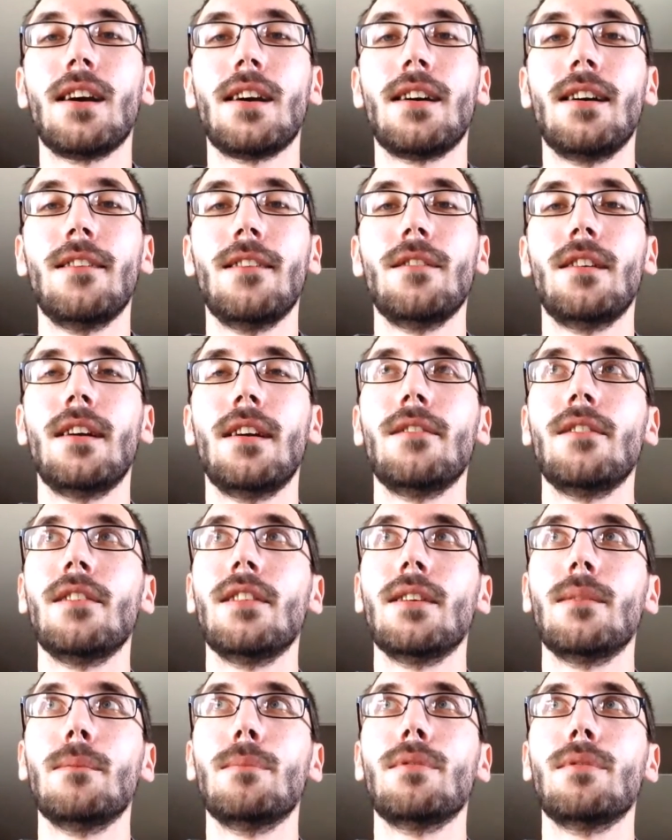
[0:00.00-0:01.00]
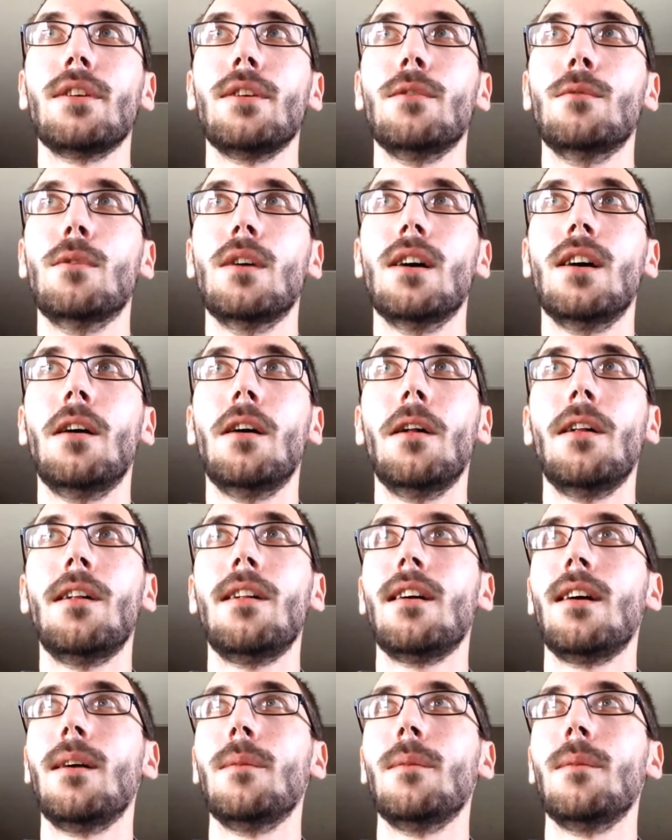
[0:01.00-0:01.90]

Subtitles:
I covered everything pretty well.